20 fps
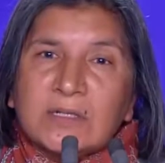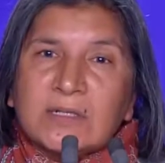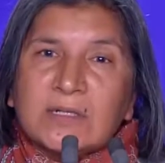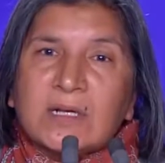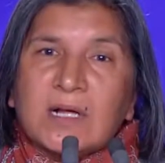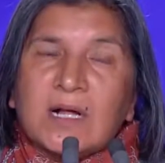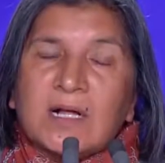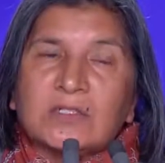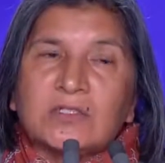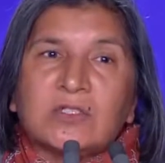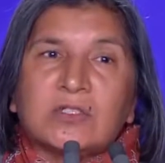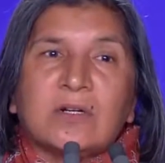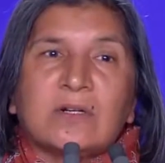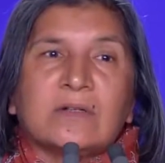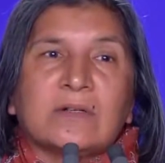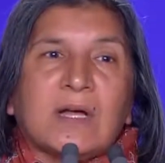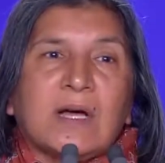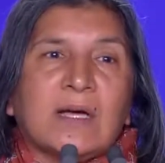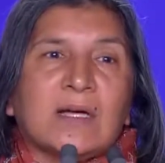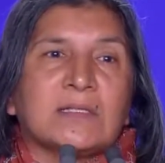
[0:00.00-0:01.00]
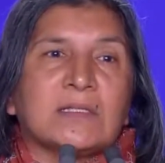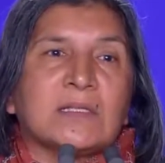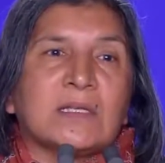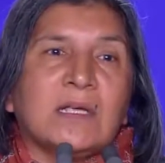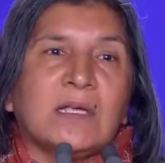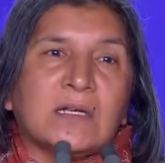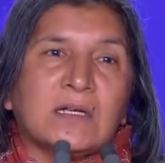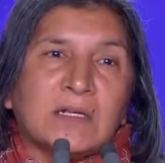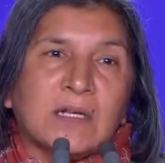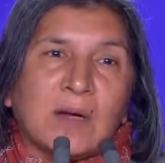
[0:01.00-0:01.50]
and cultural rights,
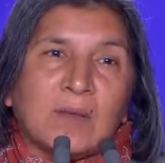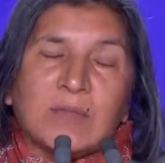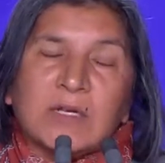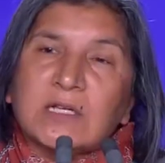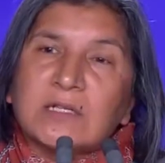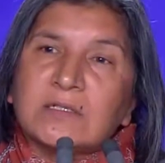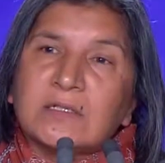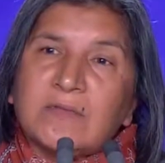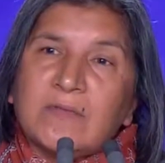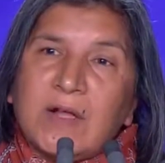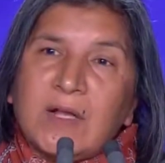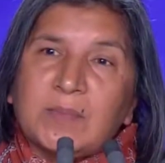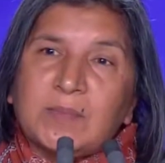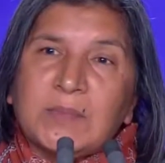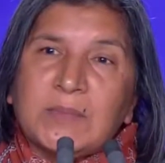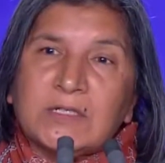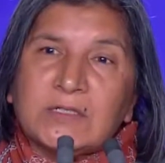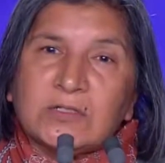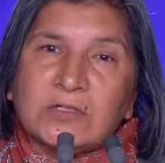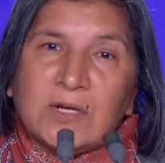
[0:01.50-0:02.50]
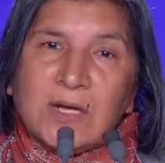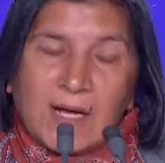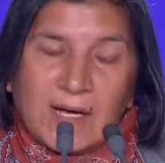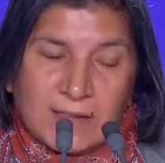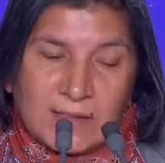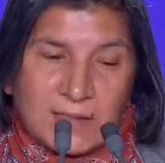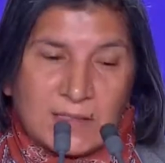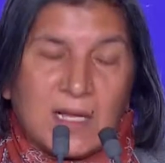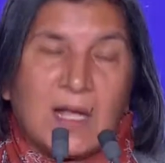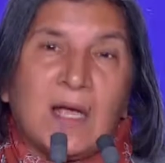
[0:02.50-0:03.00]
economic and development
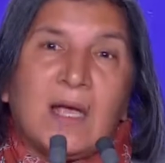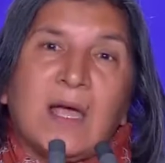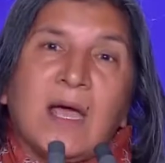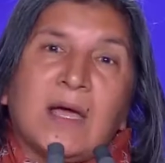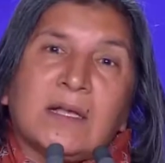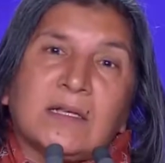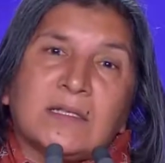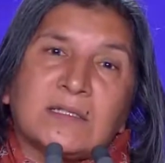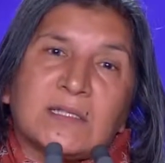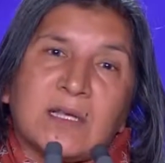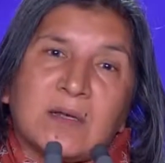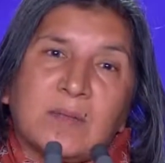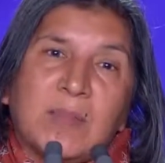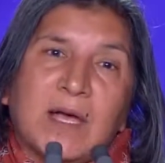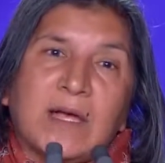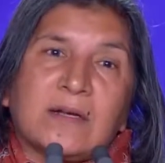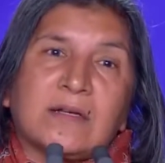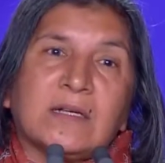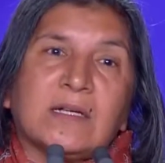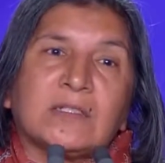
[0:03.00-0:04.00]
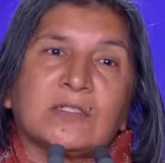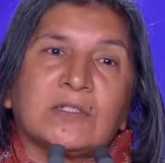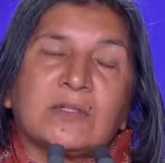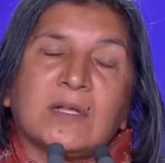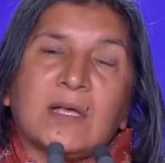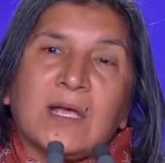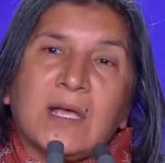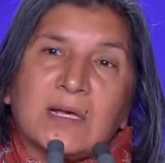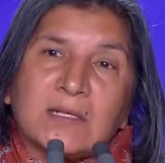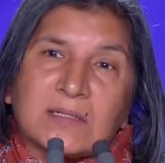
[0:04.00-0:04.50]
rights, and it's a barrier to
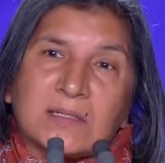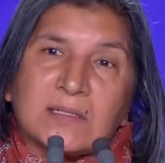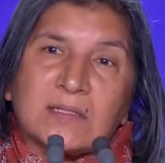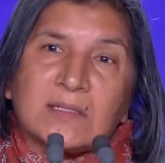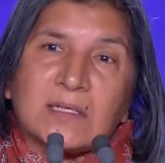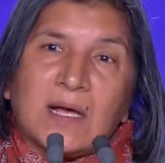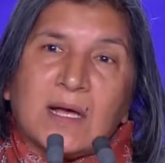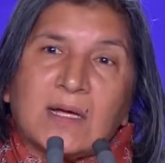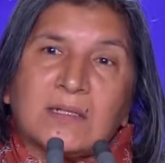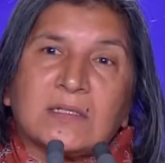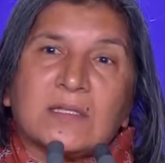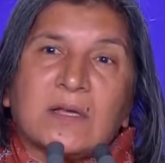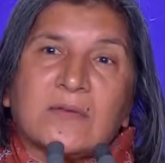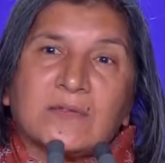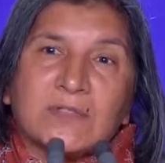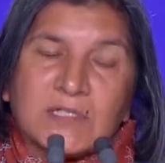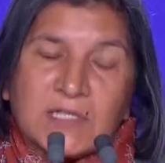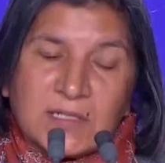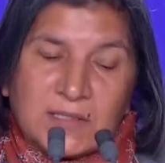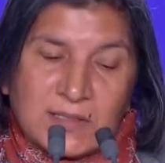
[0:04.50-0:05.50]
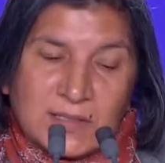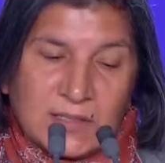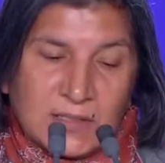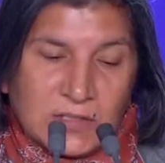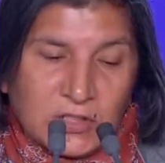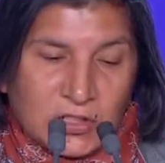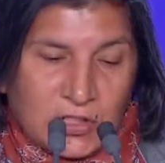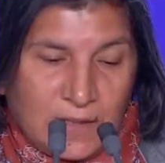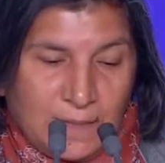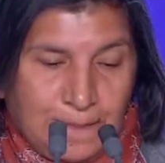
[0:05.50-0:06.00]
the exercise of
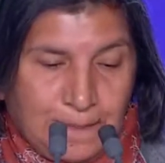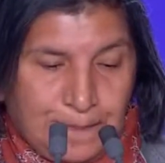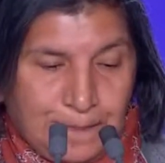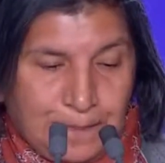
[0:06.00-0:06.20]
citizenship.